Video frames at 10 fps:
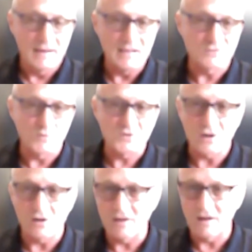And so we're
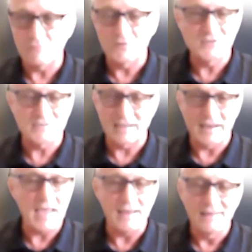starting off with just like,
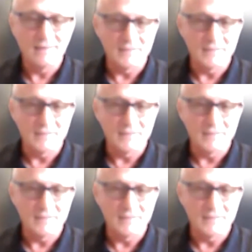hey,